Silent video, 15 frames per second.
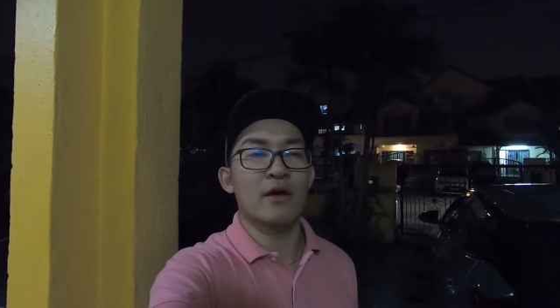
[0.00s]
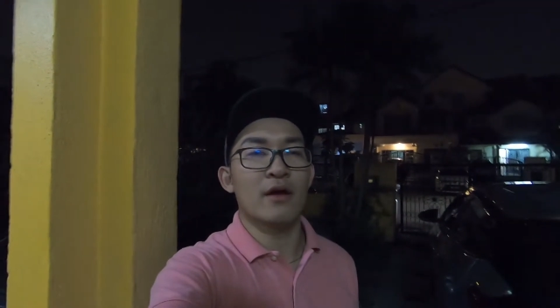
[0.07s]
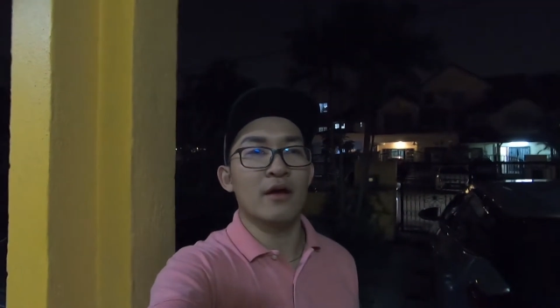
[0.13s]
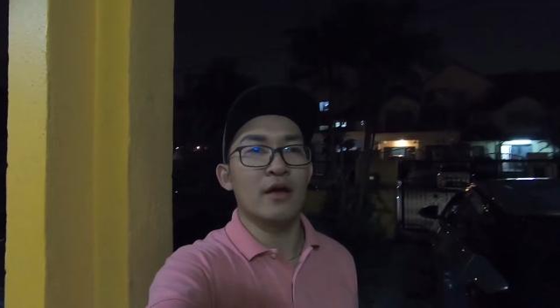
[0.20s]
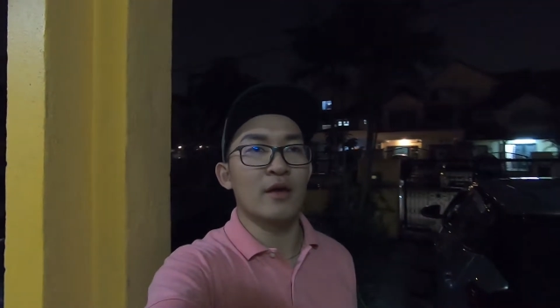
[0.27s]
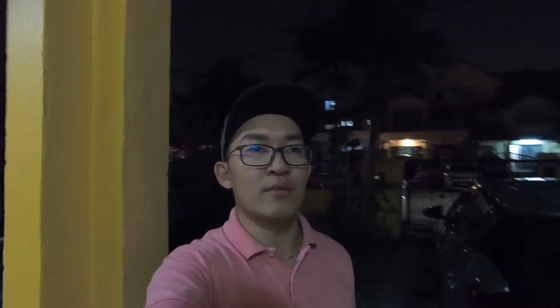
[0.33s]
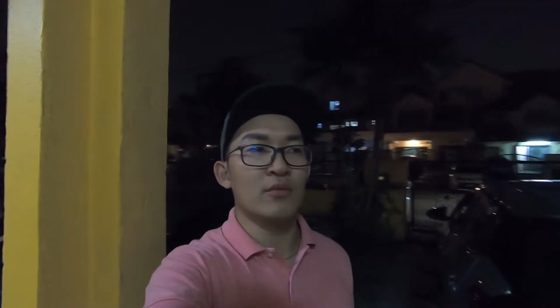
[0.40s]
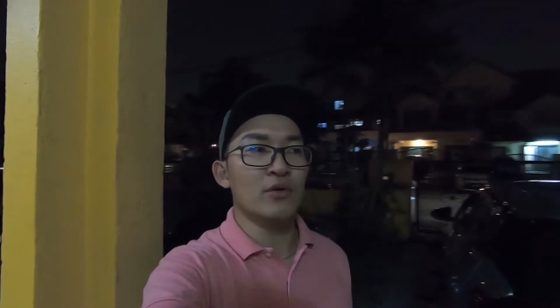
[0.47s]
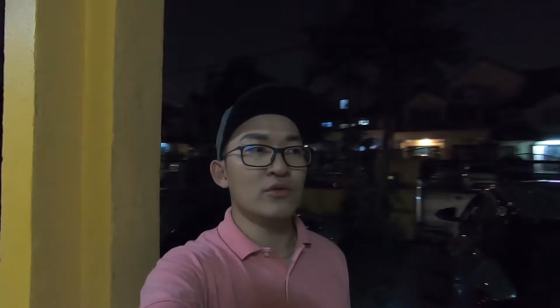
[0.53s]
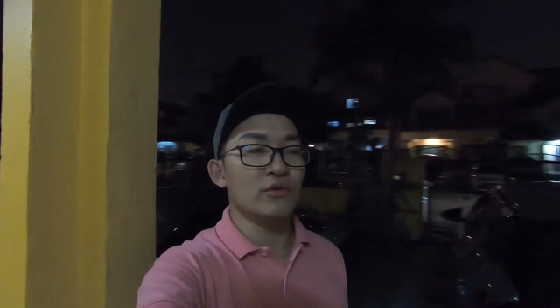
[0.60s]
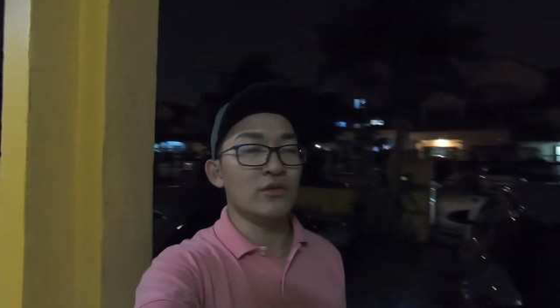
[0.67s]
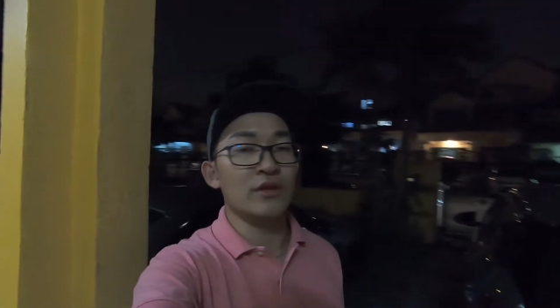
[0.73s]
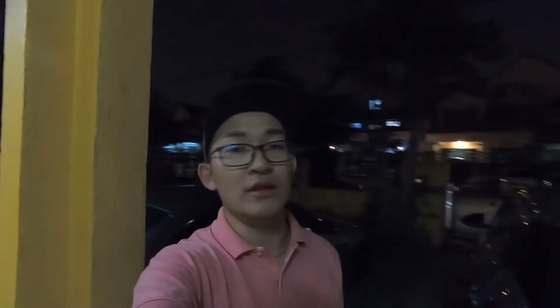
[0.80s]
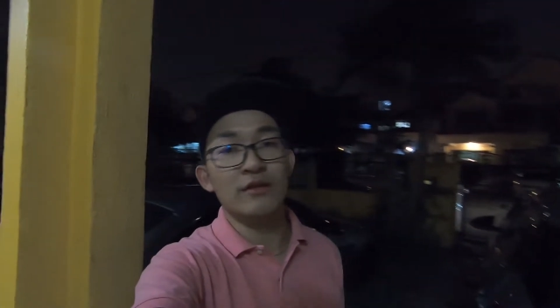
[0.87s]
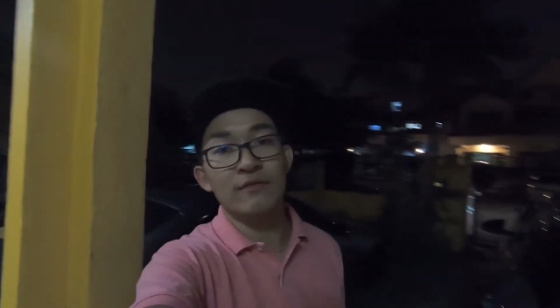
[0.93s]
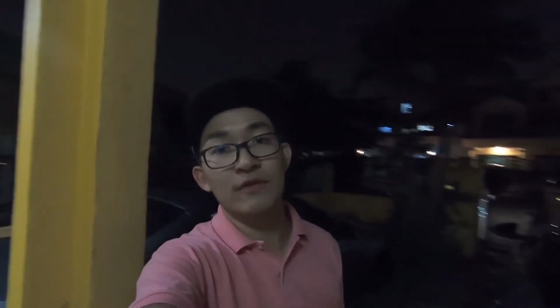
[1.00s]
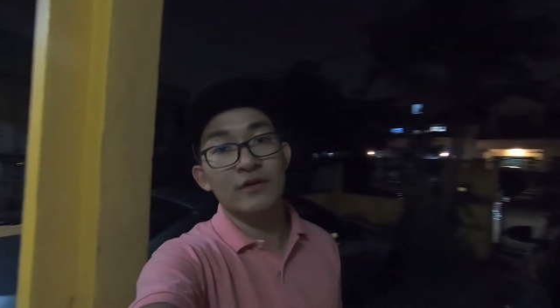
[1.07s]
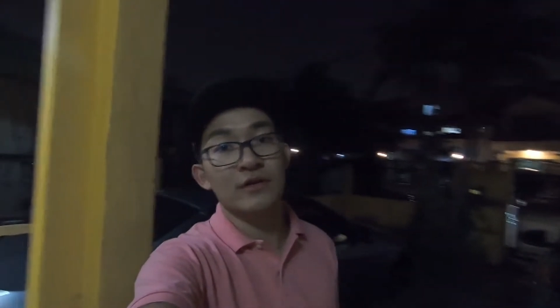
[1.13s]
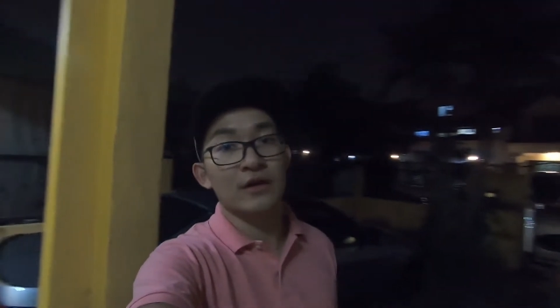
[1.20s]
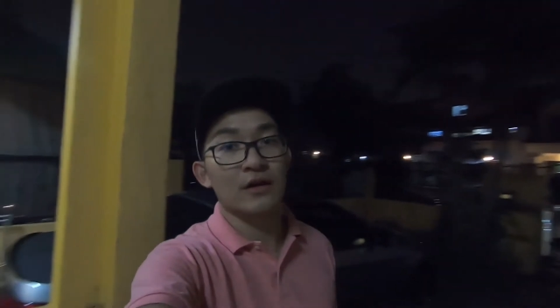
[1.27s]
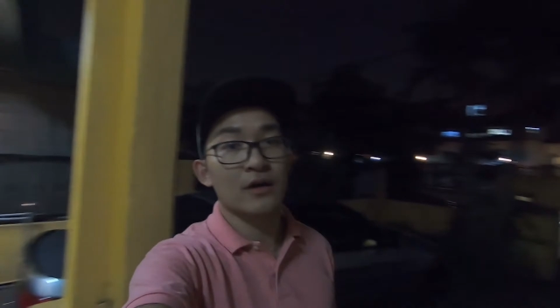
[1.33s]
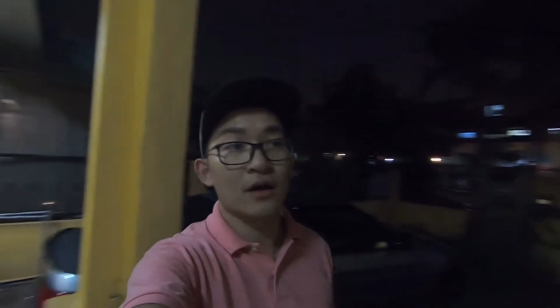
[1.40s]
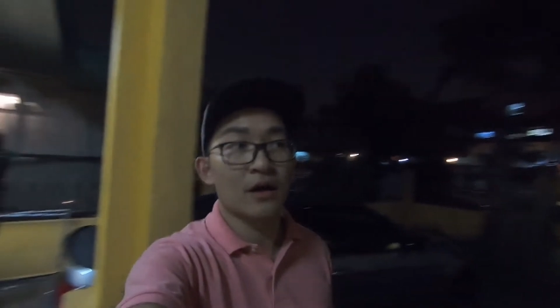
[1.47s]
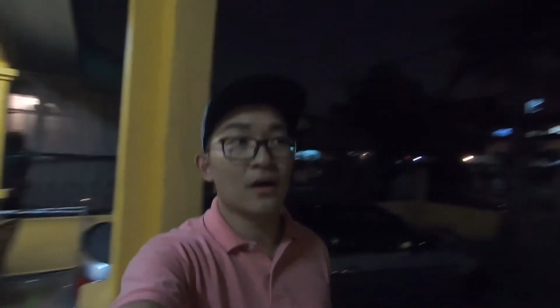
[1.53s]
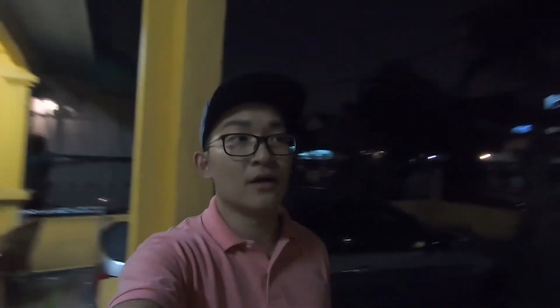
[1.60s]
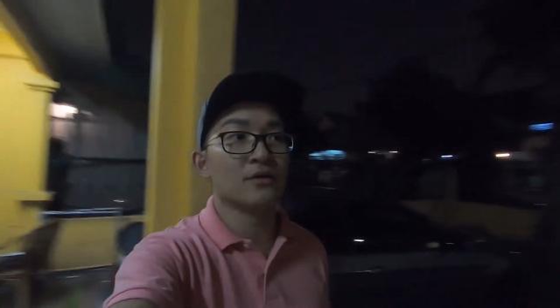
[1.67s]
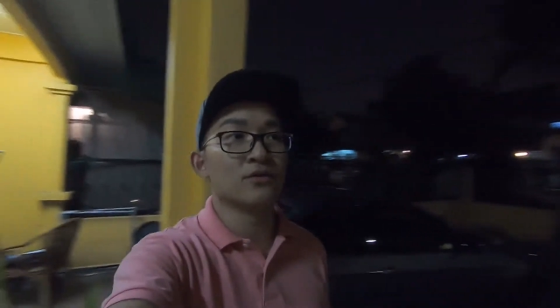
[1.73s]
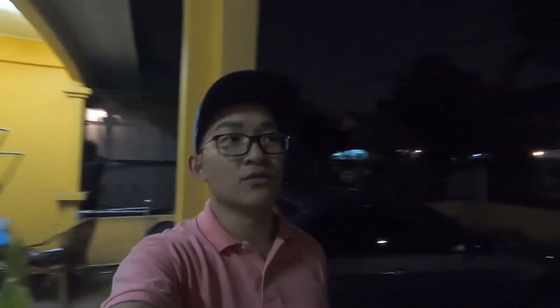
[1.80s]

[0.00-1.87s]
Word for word: I am going to deliver the car